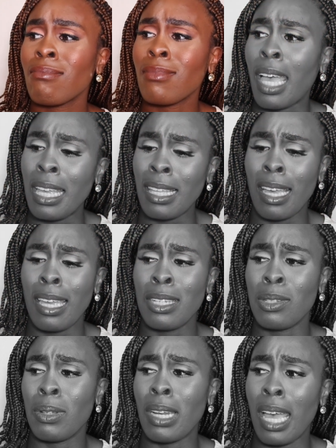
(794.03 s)
I ain't
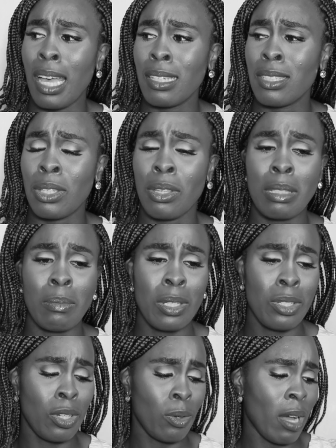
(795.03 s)
doing that. Excuse me,
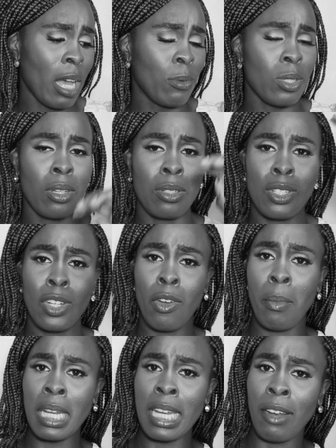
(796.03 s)
do you know what I was on? Do you know what
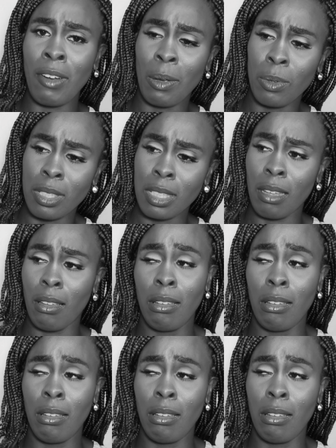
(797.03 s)
my day rate was?